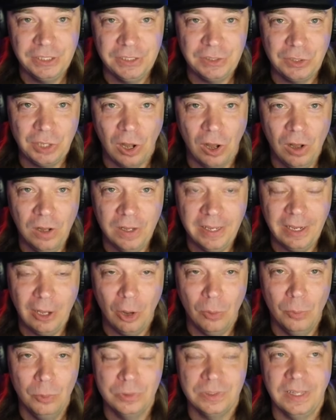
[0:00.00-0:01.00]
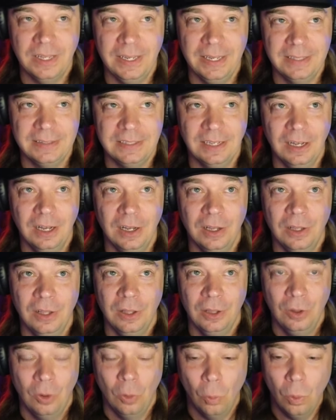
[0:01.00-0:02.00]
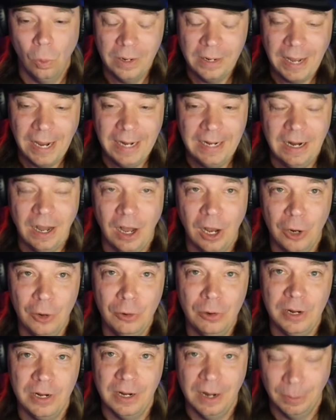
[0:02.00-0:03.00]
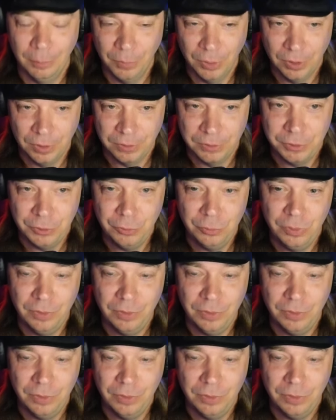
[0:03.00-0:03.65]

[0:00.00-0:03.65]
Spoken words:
talking almost like it's a 1-900 number to the